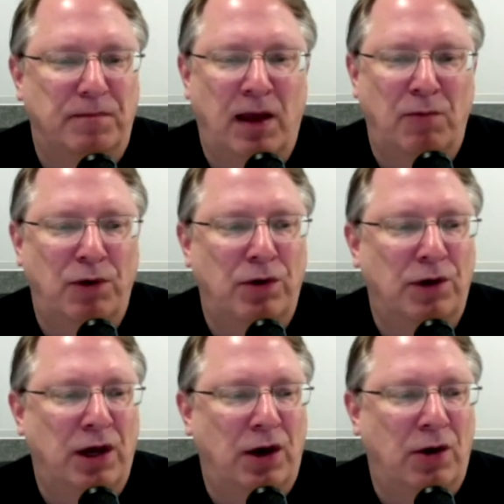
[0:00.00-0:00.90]
and we
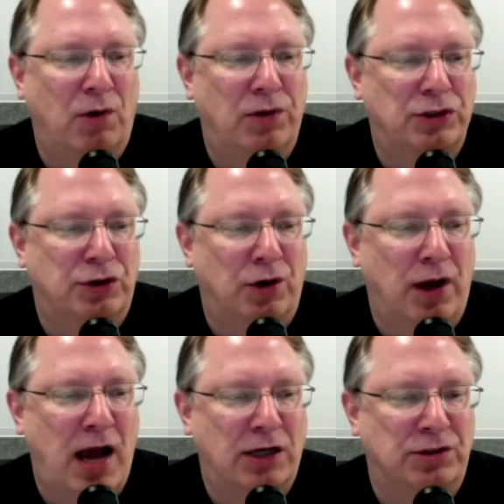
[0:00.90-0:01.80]
don't care where the chart
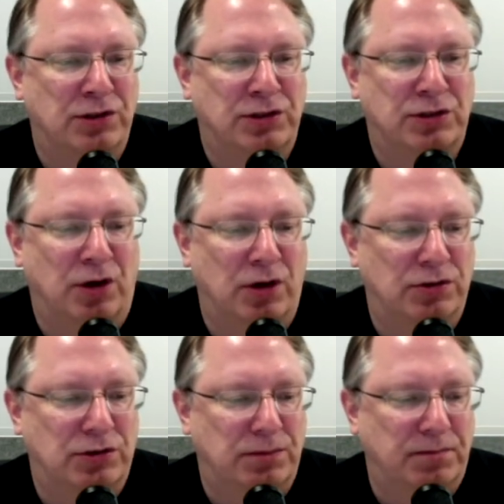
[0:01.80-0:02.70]
actually starts.